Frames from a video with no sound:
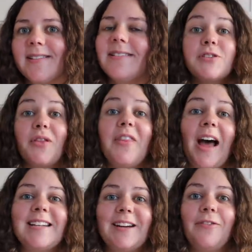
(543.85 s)
So then
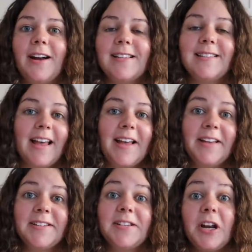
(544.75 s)
that difference
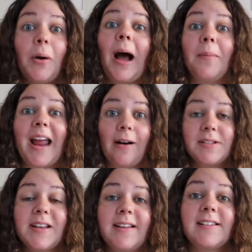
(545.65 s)
is, you know, how many
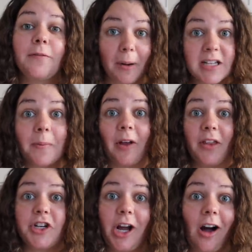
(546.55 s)
ounces of breast milk
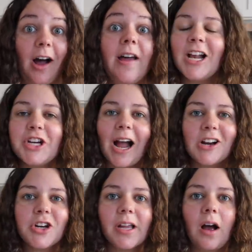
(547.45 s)
that she got. And she
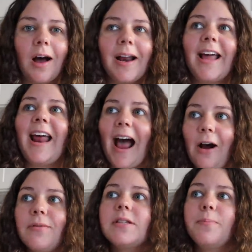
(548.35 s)
actually got an
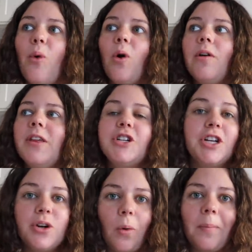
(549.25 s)
ounce more than
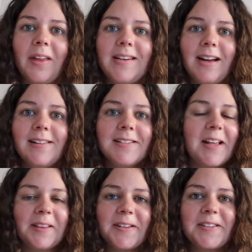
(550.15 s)
she normally does
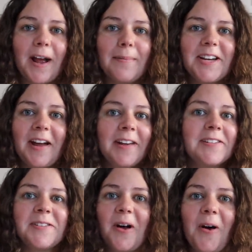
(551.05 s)
at this time of day.
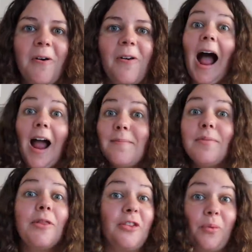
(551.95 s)
So I'm
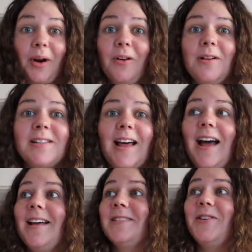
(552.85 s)
thrilled. That
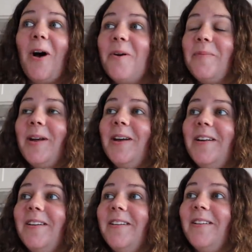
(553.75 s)
has not
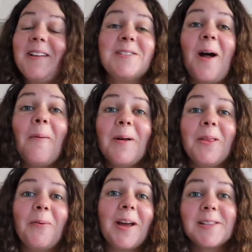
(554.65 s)
been, that's not
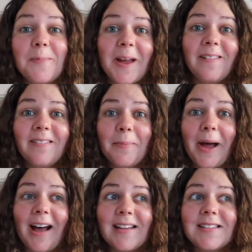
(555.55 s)
been the way it's been the
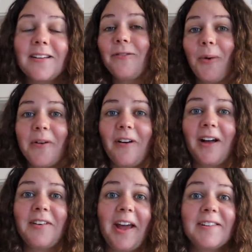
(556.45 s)
past like four or
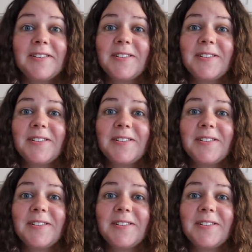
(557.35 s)
five days.